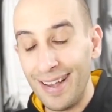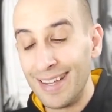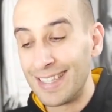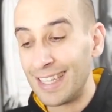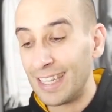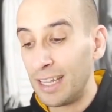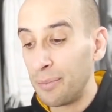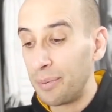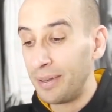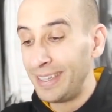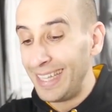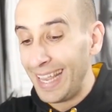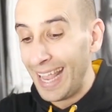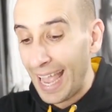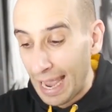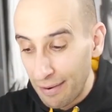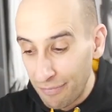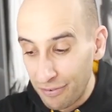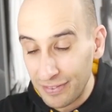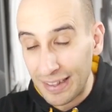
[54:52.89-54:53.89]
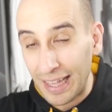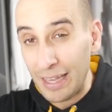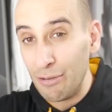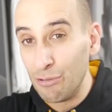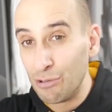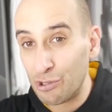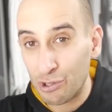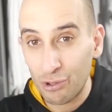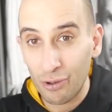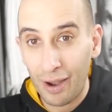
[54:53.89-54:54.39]
Celebrate the effort that
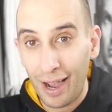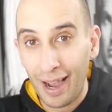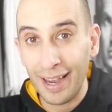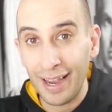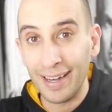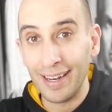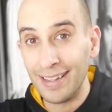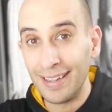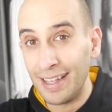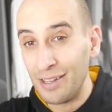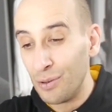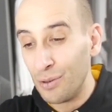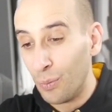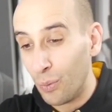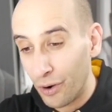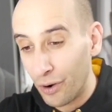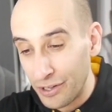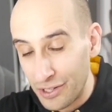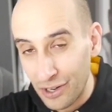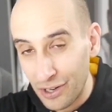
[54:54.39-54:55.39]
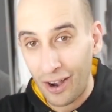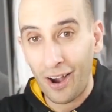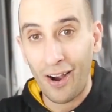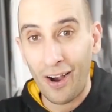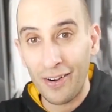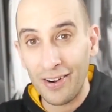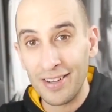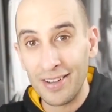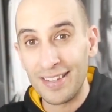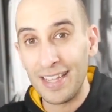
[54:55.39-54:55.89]
you tried, that you worked your
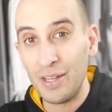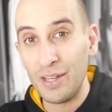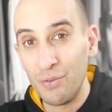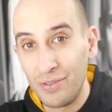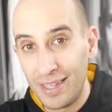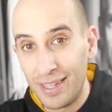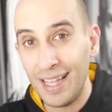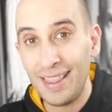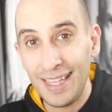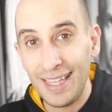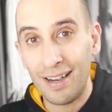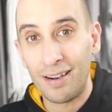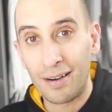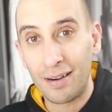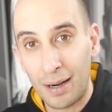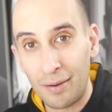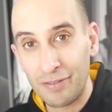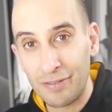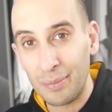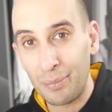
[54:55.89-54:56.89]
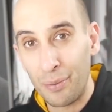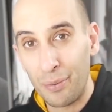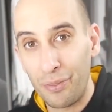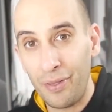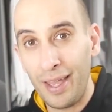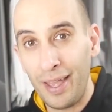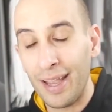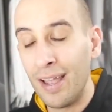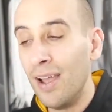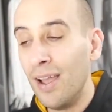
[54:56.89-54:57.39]
hardest, that you did the uncomfortable
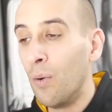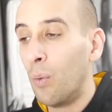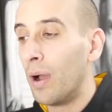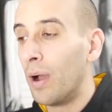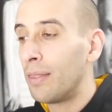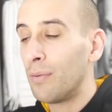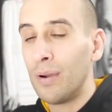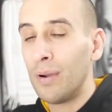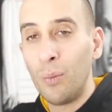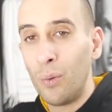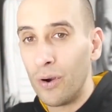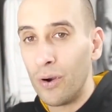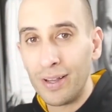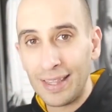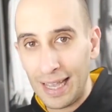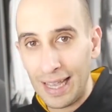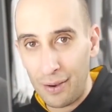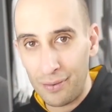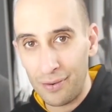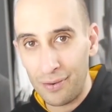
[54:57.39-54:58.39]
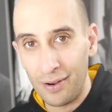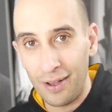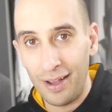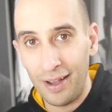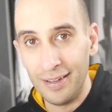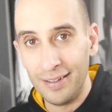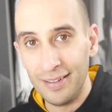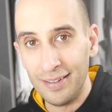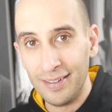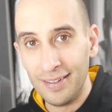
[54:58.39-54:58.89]
thing, whether it worked out or
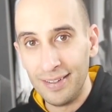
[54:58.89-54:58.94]
not.